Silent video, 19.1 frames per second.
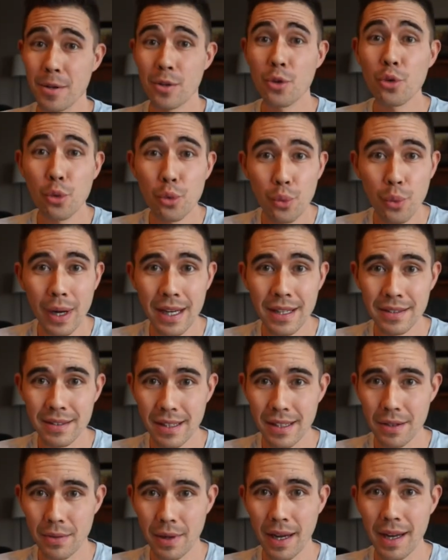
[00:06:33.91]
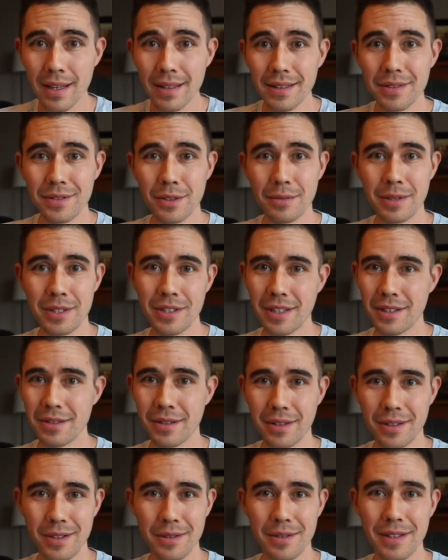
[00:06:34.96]
Crazy, right? So be
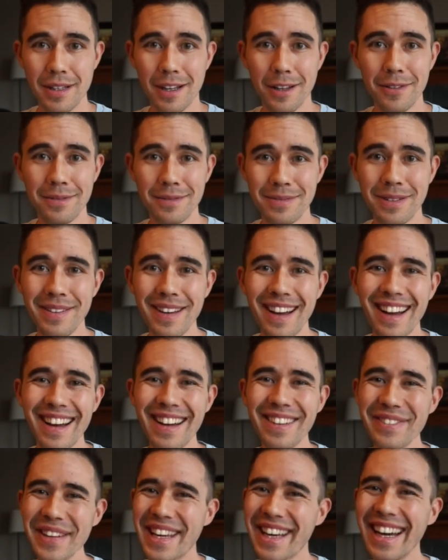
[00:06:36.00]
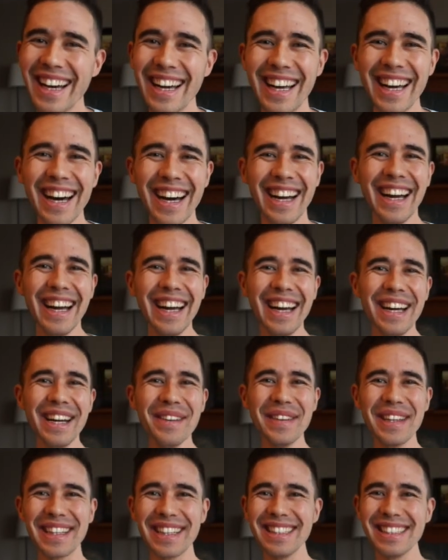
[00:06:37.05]
gentle on yourself
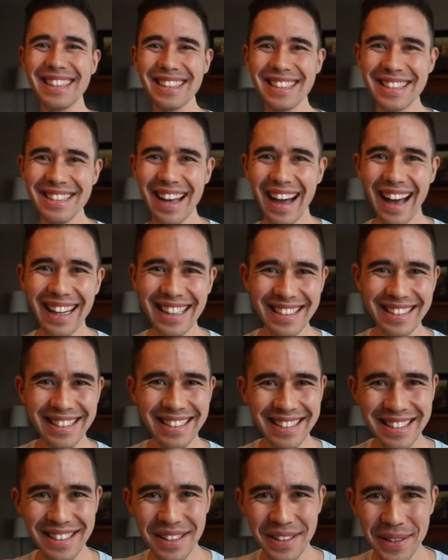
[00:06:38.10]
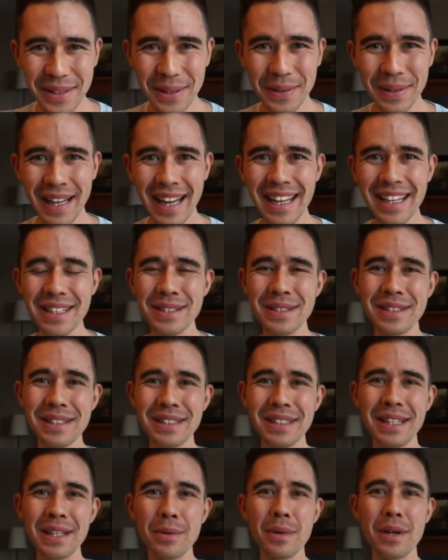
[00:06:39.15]
because it's not just you, right? You're
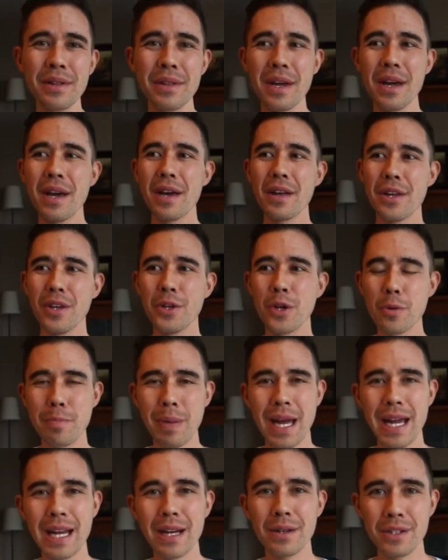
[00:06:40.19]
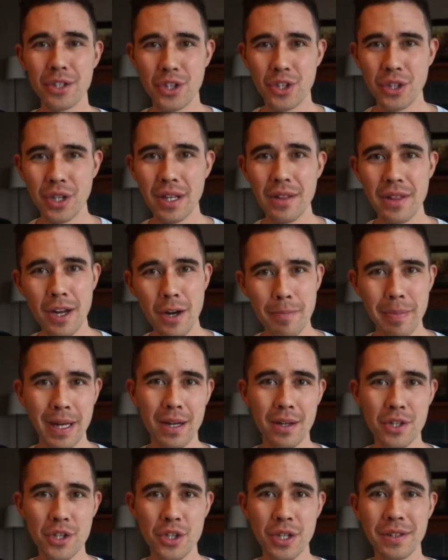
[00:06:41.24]
dealing with your parents' shit, their
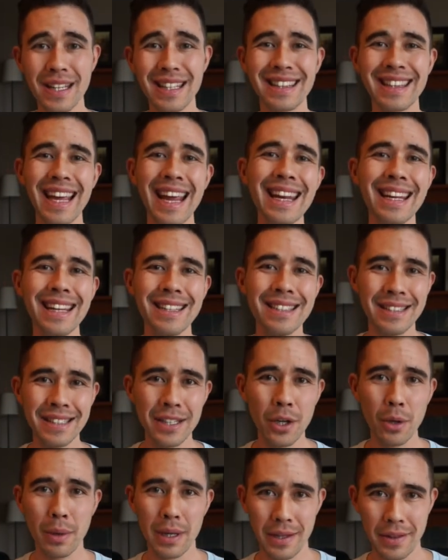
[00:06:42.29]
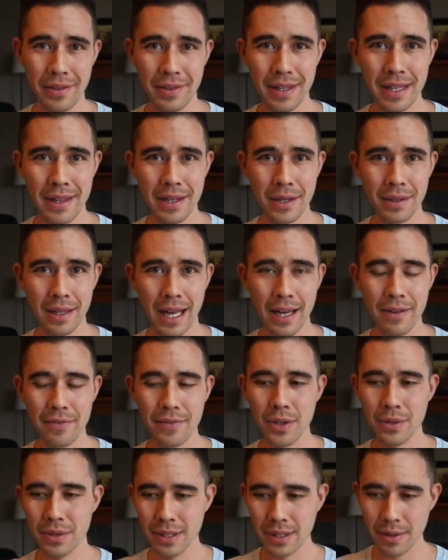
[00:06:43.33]
parents' shit that they didn't deal with in their life.
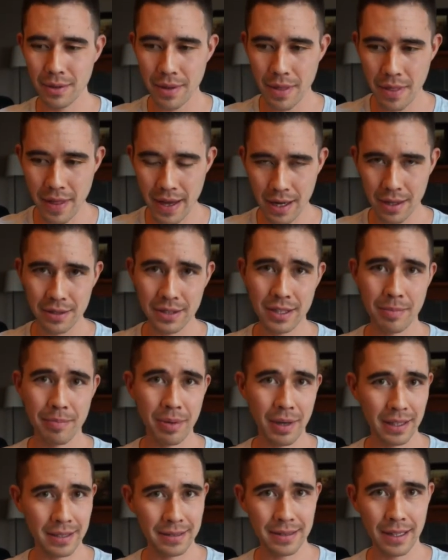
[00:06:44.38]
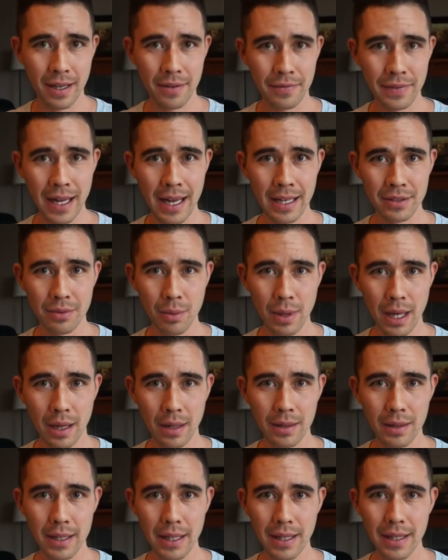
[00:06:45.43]
You're dealing with their suppressed stuff as
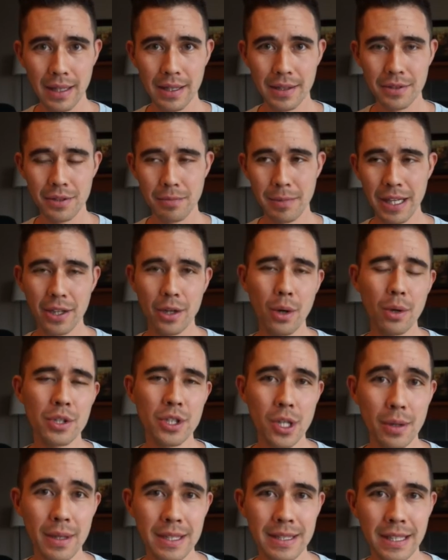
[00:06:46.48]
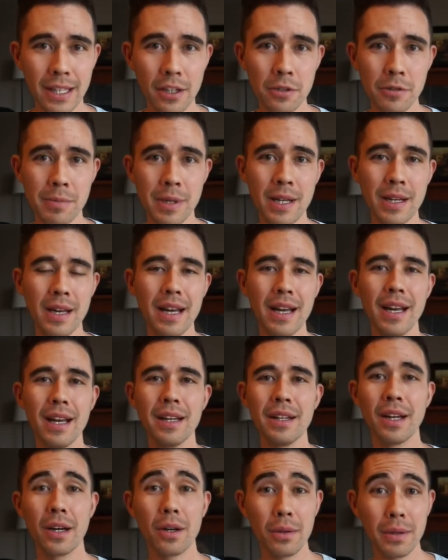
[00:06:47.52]
well. So my coach always tells me,
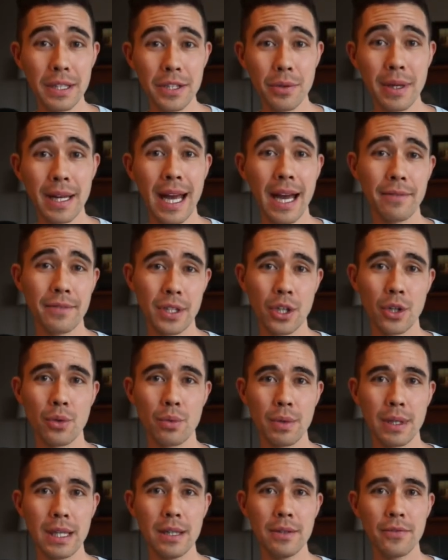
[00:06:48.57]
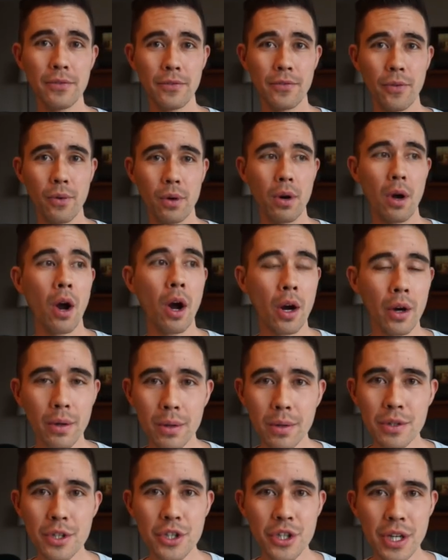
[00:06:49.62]
not only do we have to grieve for our
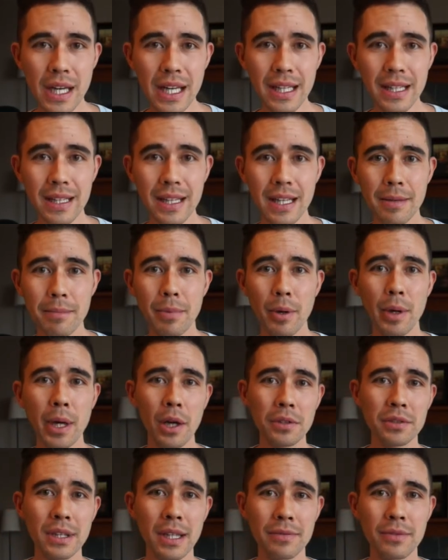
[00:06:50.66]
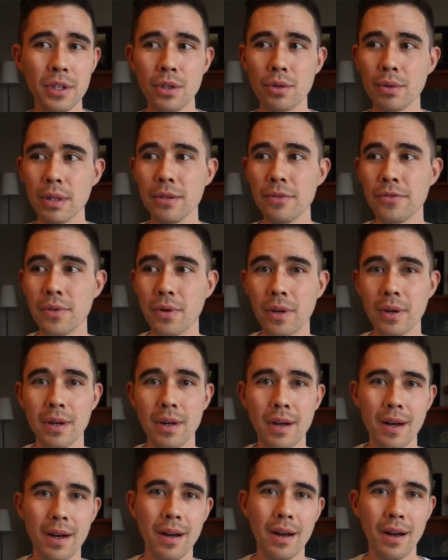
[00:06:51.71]
own shit, but we also have to grieve
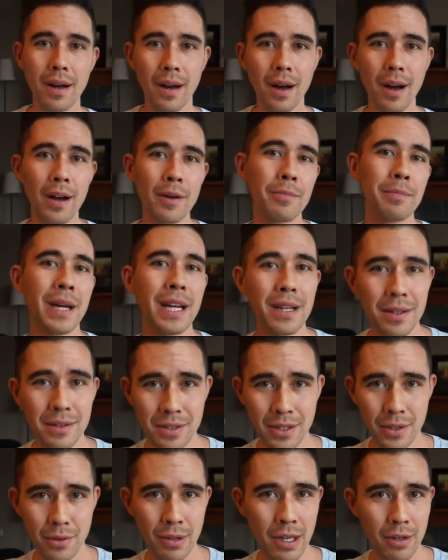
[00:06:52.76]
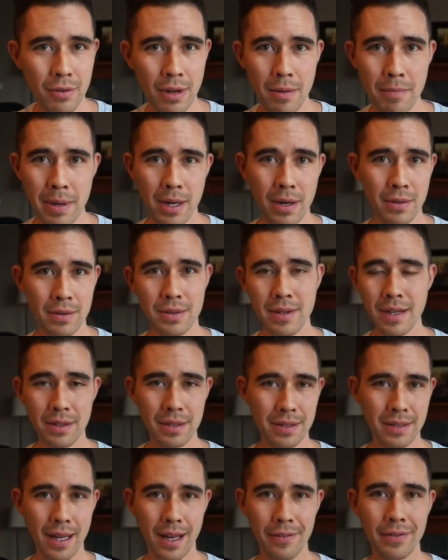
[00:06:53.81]
for our parents, our great-grandparents, their
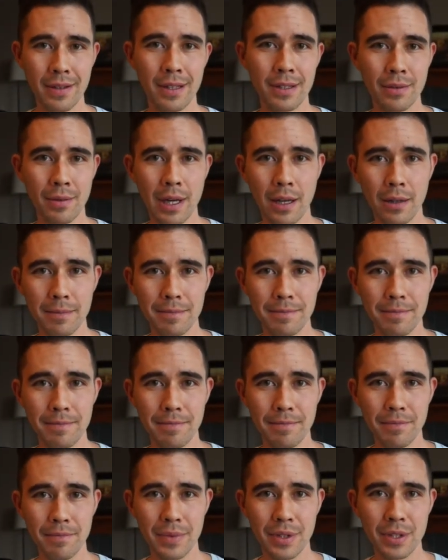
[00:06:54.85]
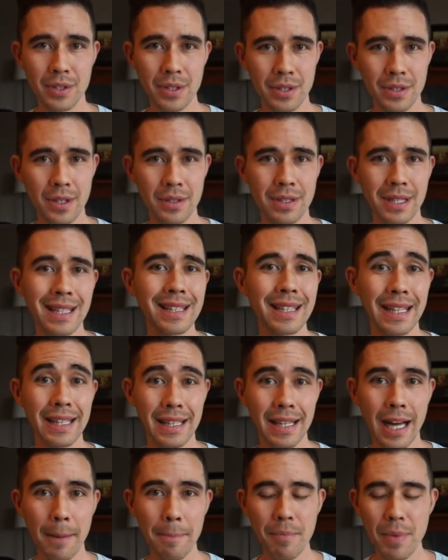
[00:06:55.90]
stuff as well, to start to clean
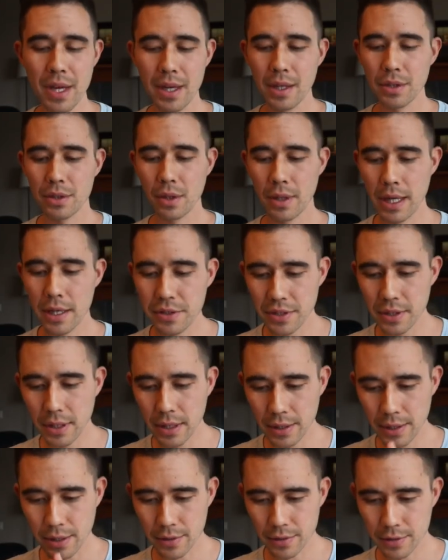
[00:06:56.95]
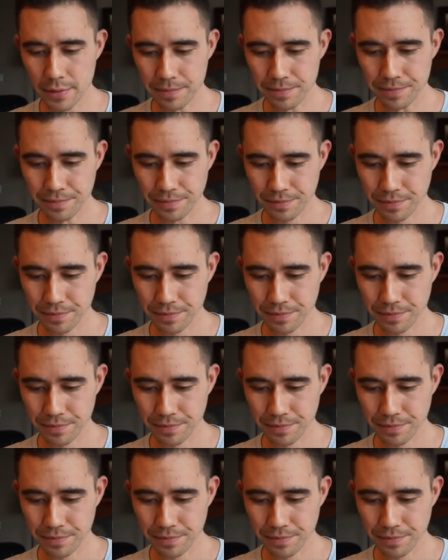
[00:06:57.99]
it up. So here's the good news.